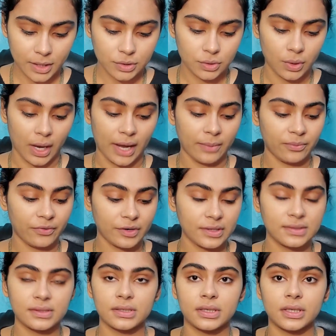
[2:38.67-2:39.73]
So I'm
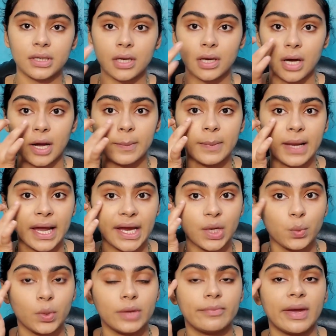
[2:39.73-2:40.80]
first gonna apply
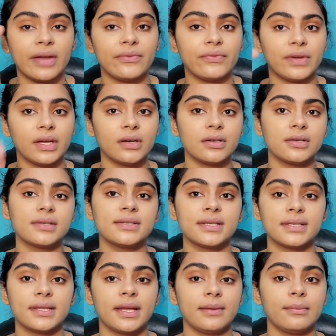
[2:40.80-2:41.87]
it with my fingers
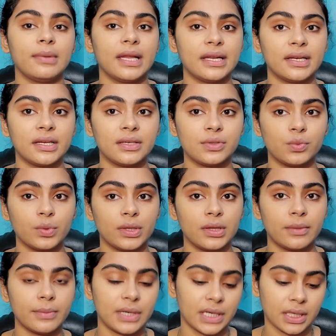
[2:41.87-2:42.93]
and then blend it with
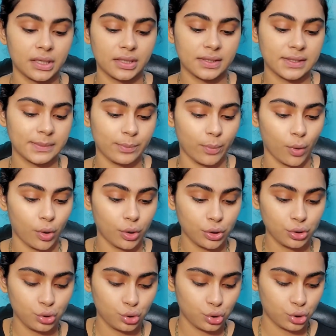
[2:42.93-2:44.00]
the Miracle
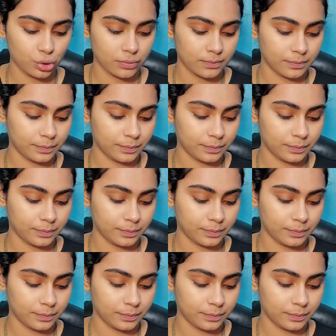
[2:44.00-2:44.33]
sponge.